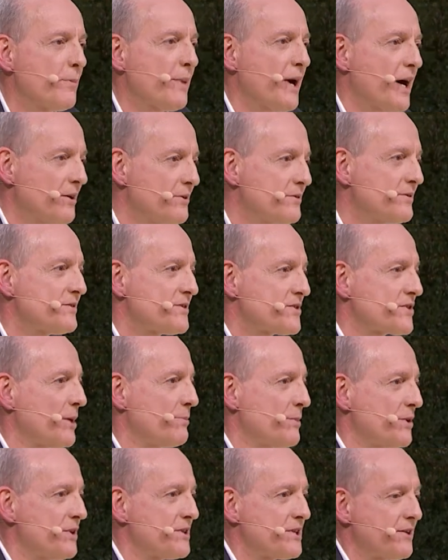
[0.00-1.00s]
about
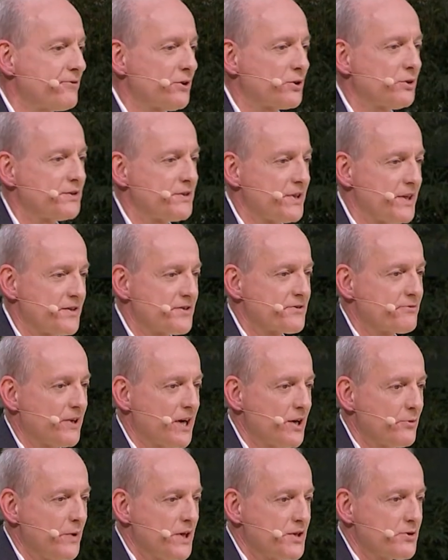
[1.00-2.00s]
some of the difficulties,
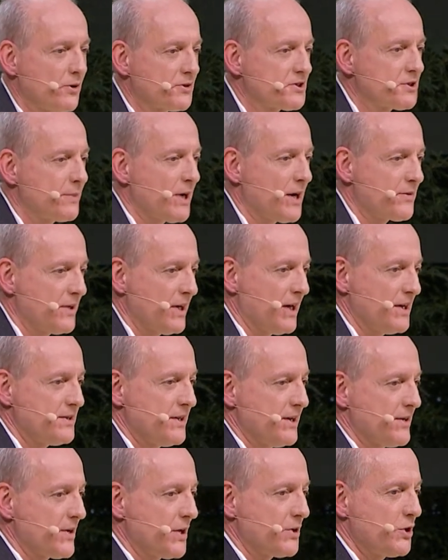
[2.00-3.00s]
right? We talked about the
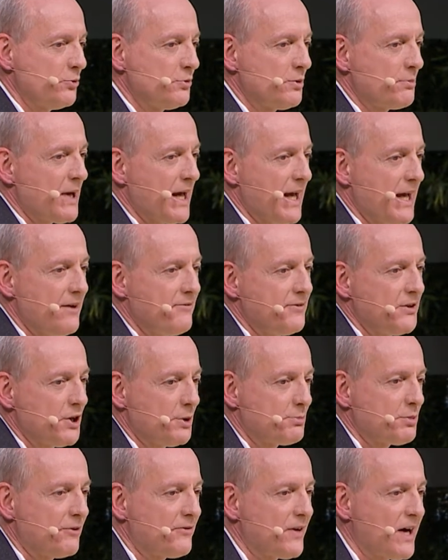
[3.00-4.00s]
idea that human
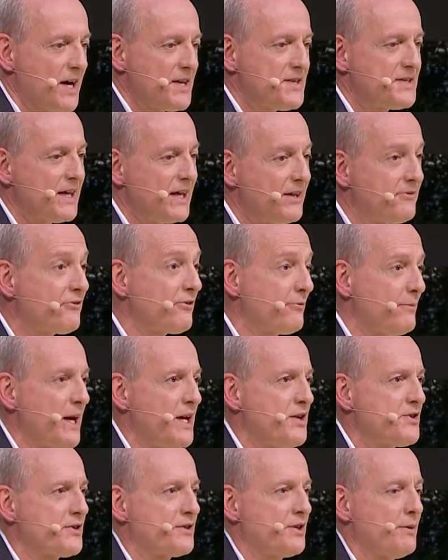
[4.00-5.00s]
behavior provides
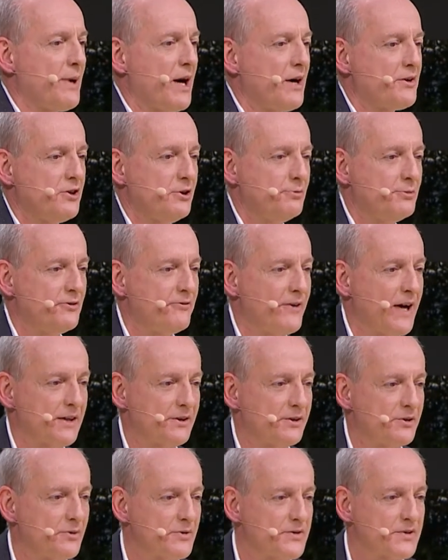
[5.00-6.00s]
information about human
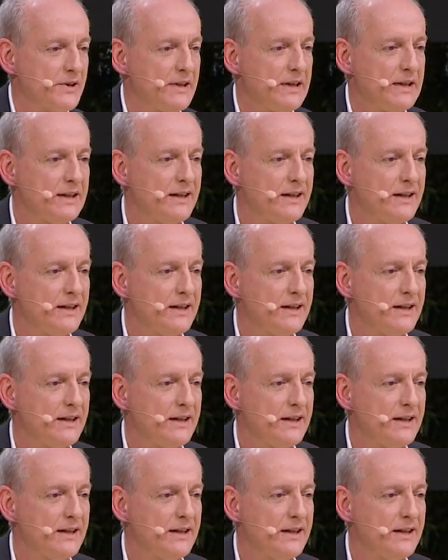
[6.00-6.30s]
values.